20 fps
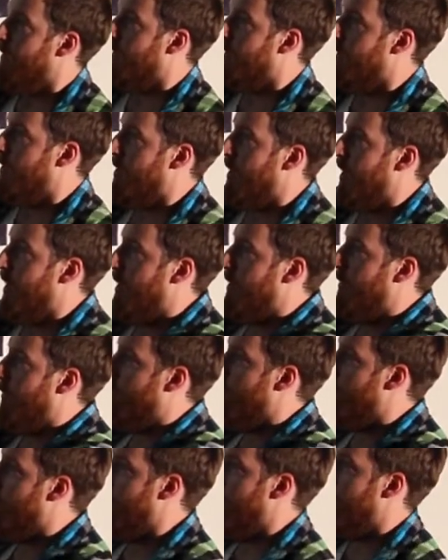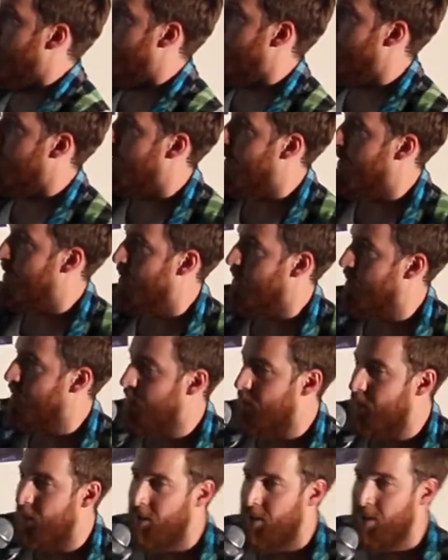the side information is
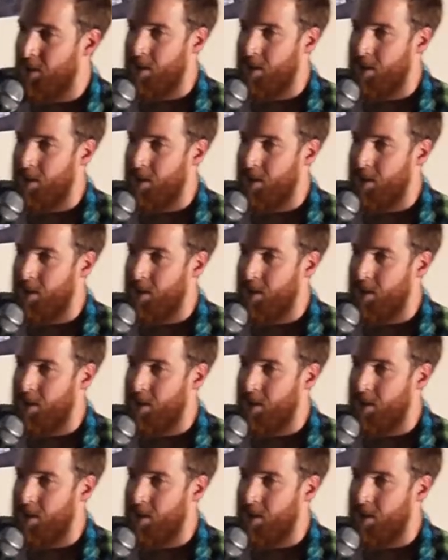just